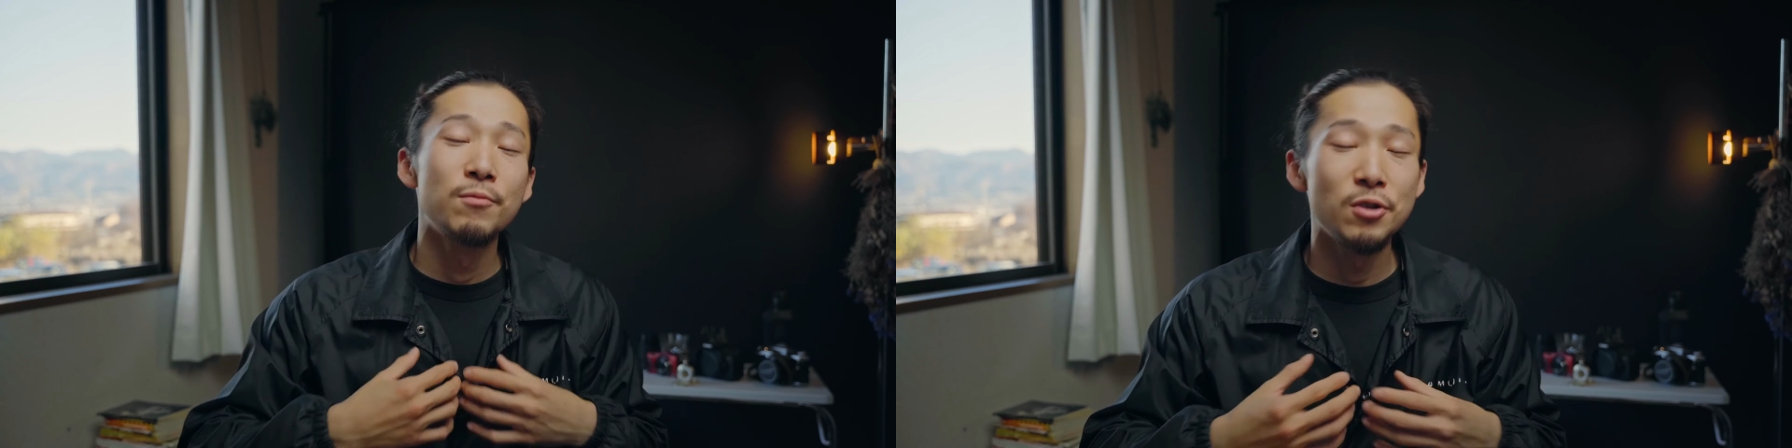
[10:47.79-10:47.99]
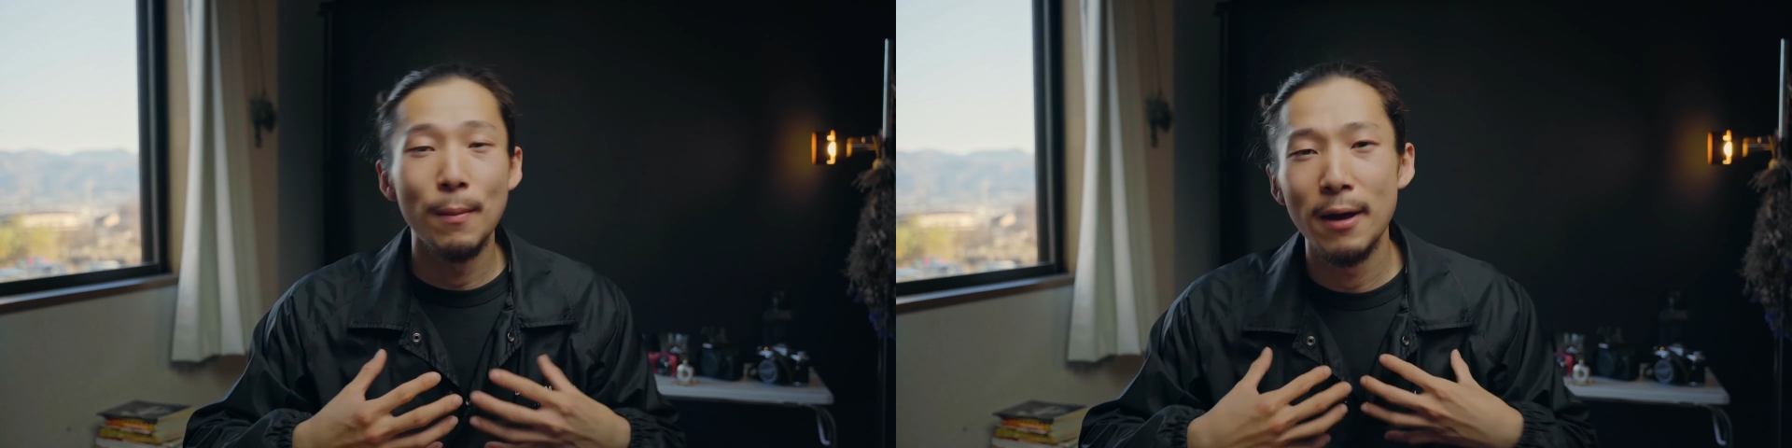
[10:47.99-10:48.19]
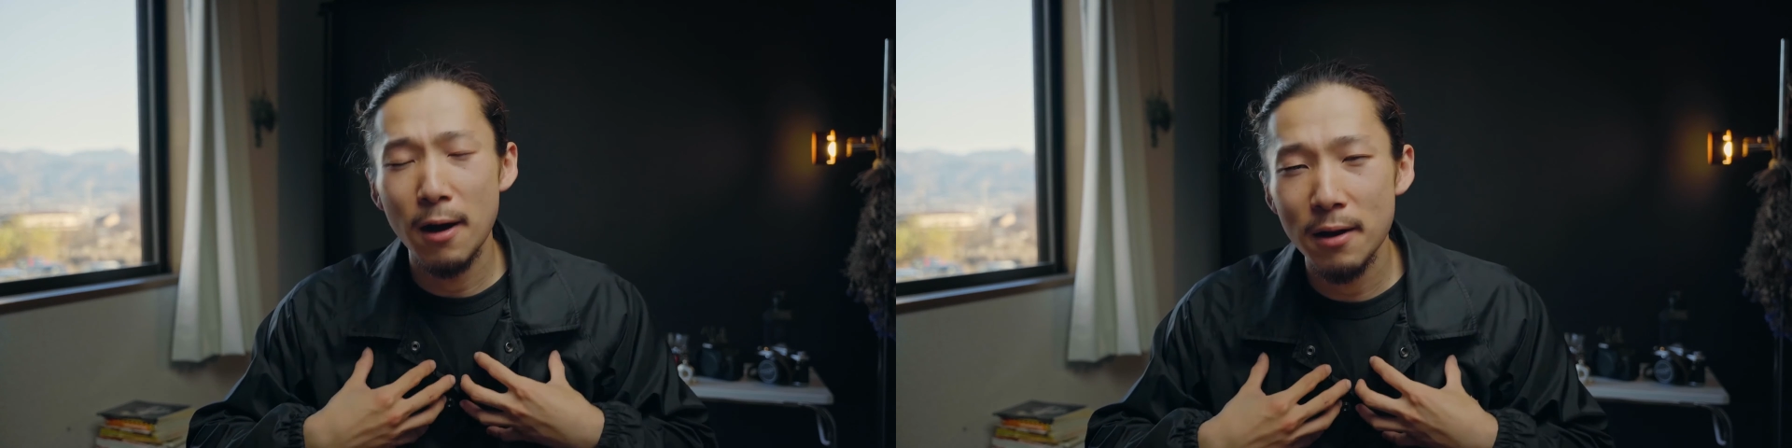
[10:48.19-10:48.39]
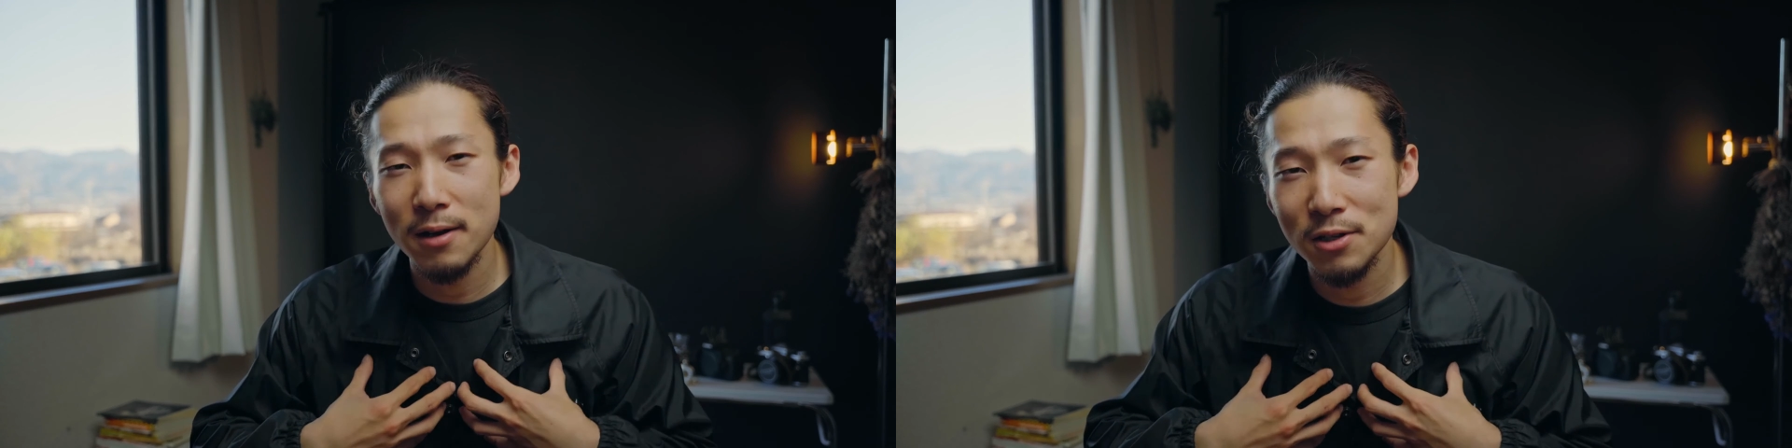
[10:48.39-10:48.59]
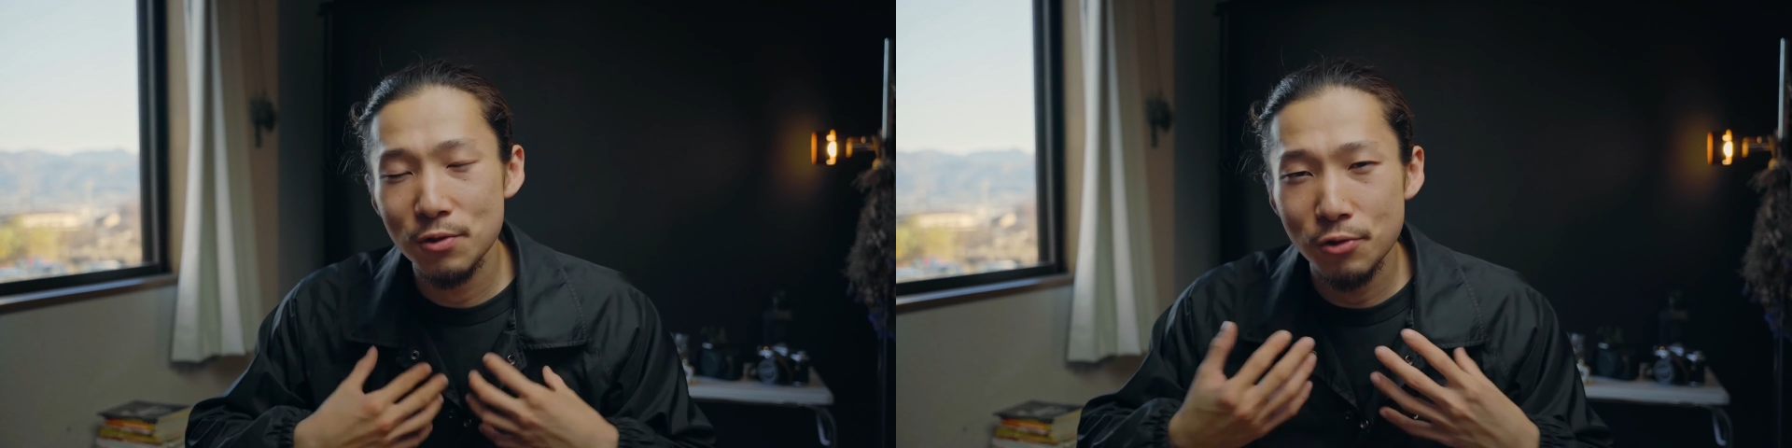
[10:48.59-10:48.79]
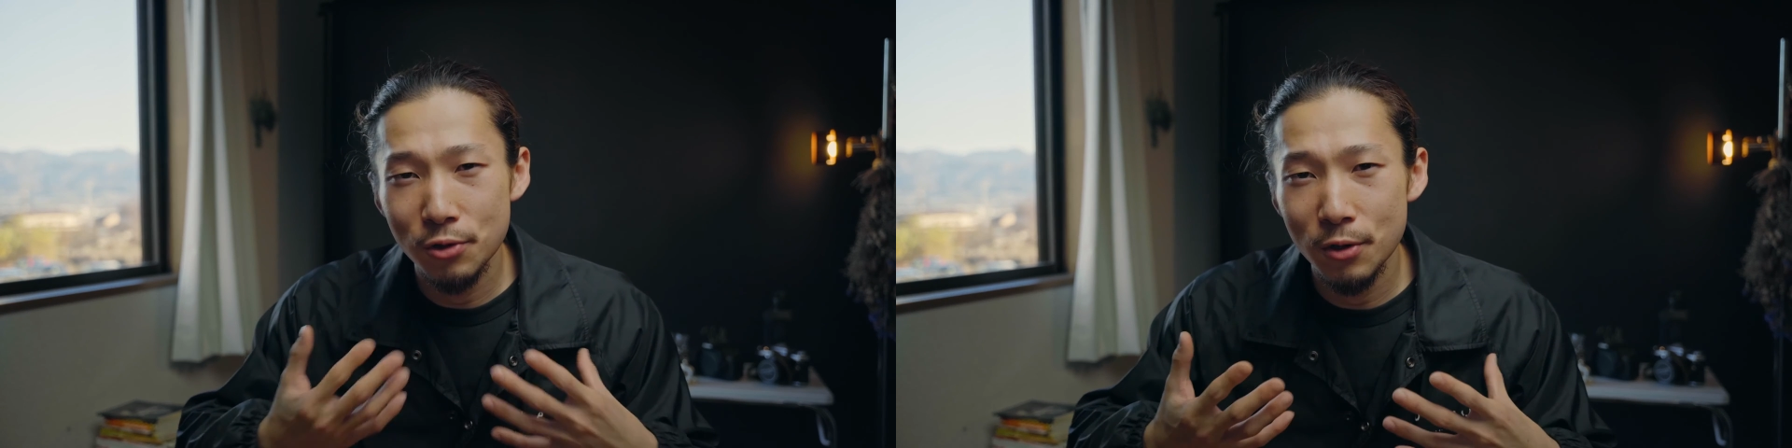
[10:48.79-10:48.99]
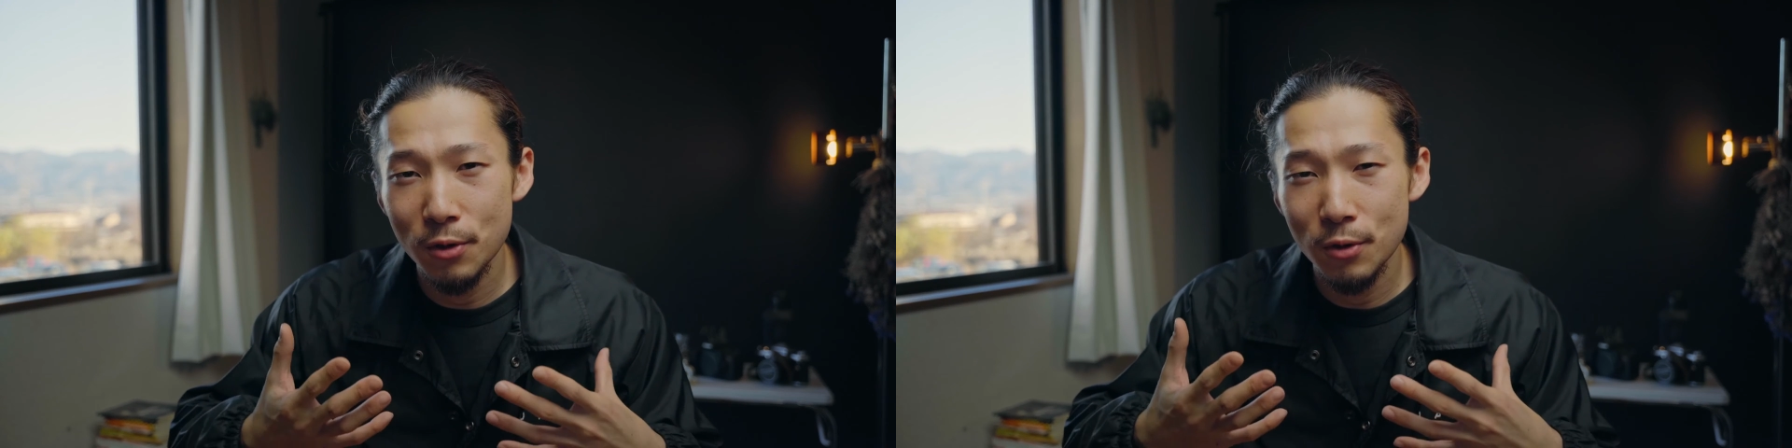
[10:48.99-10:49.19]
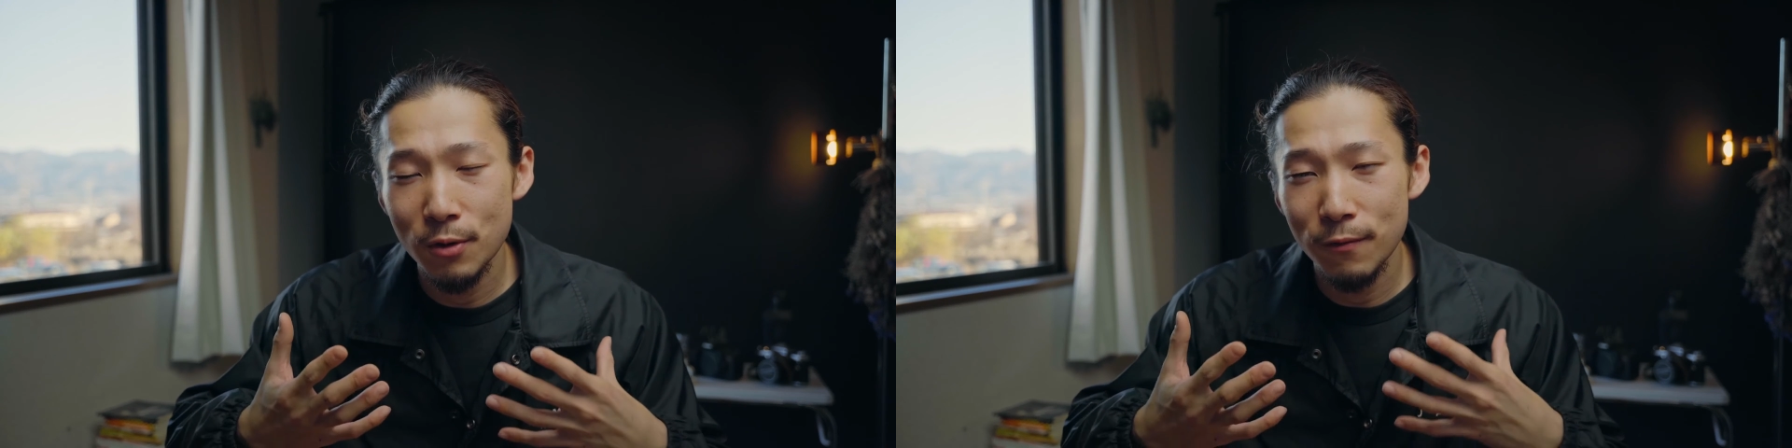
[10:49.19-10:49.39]
So my honest
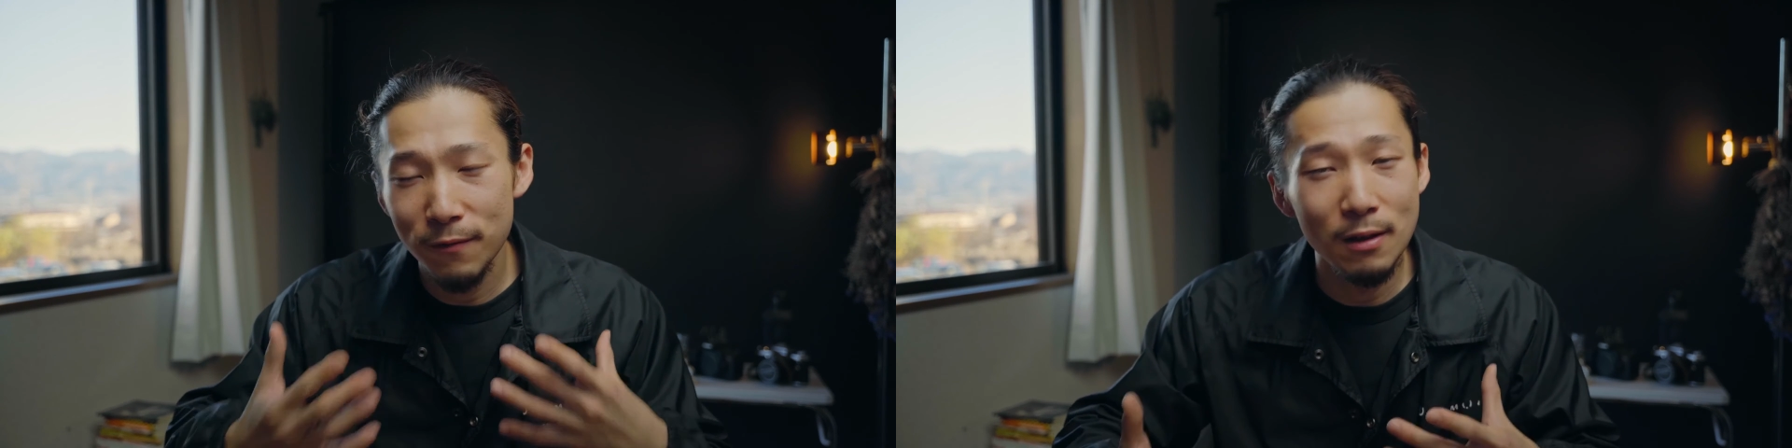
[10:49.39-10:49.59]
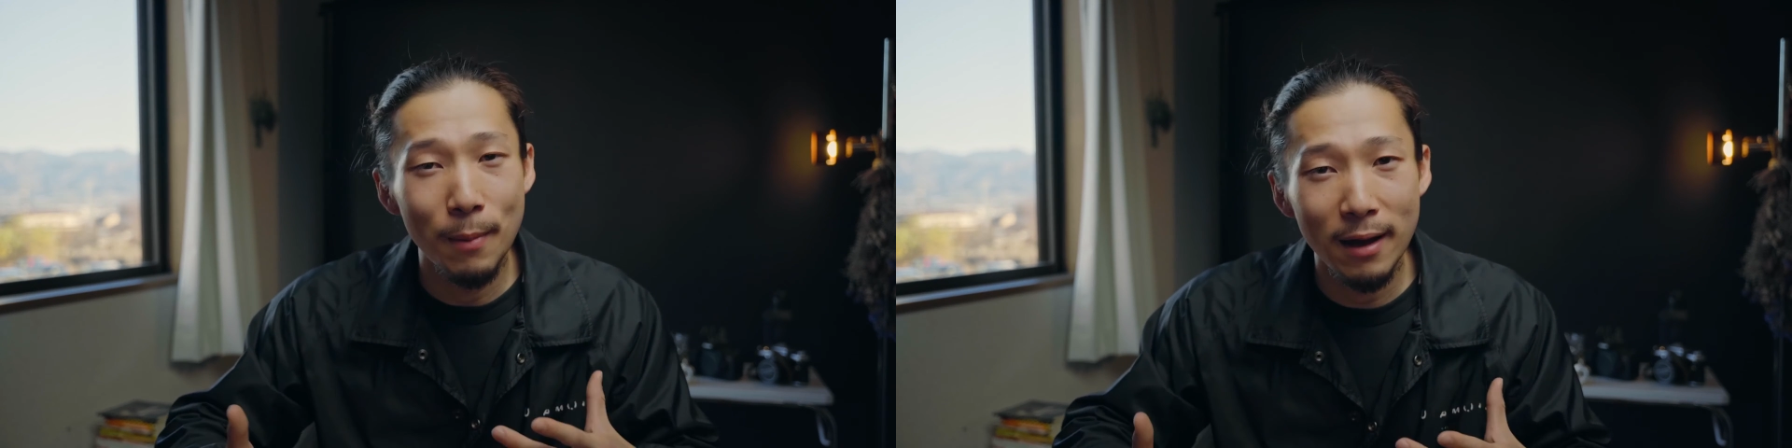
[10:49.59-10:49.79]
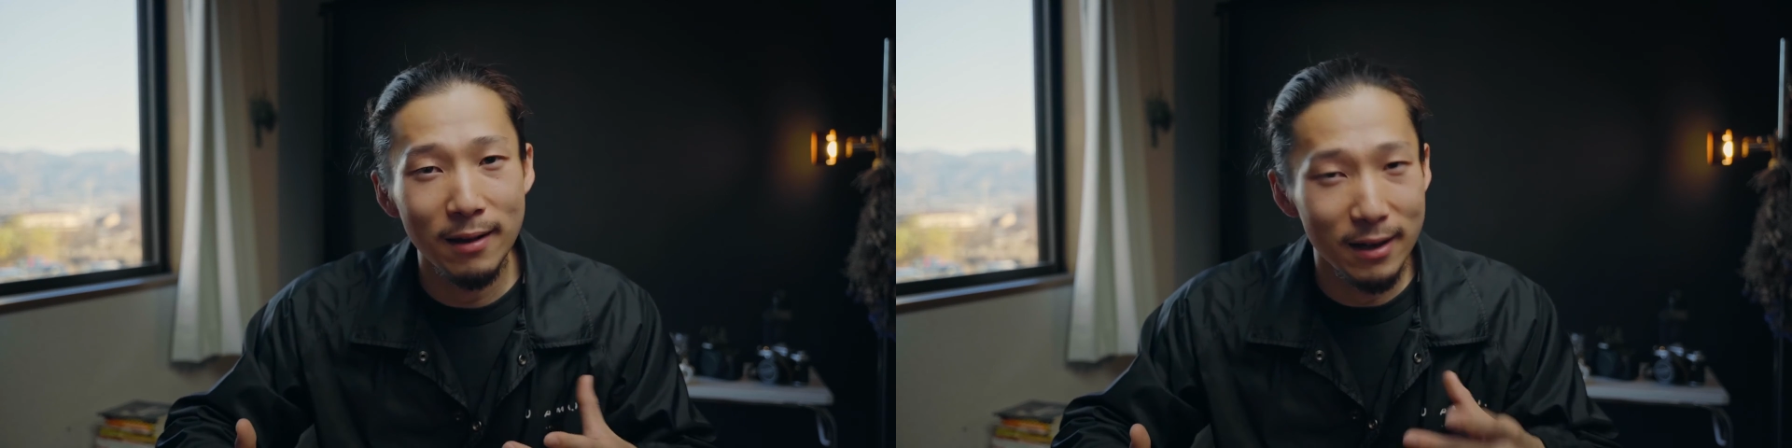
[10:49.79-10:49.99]
true feedback